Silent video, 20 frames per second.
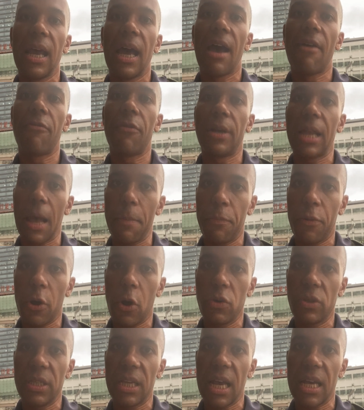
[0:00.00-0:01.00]
And for that
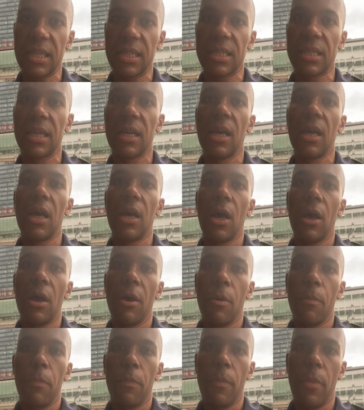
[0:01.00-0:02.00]
process,
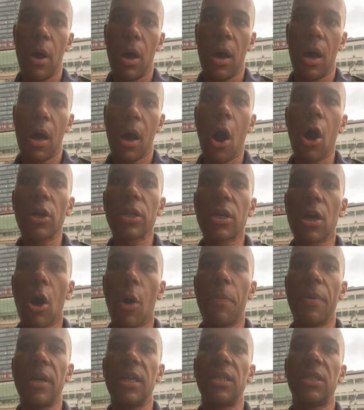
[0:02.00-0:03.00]
hard
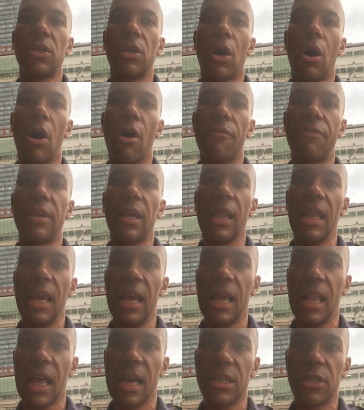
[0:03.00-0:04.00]
copies of the
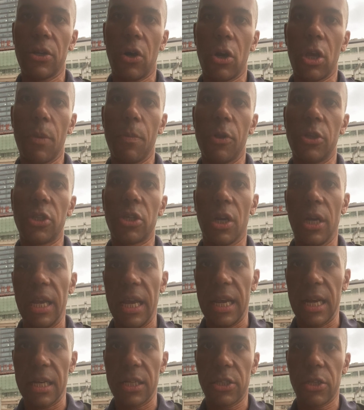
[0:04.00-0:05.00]
legalized documents are
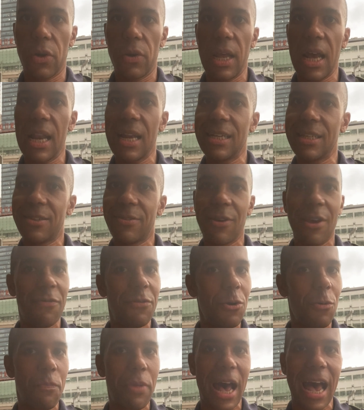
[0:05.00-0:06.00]
needed. So that is,
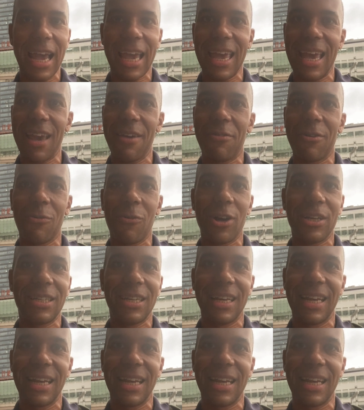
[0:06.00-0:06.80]
if you're packing, if you're watching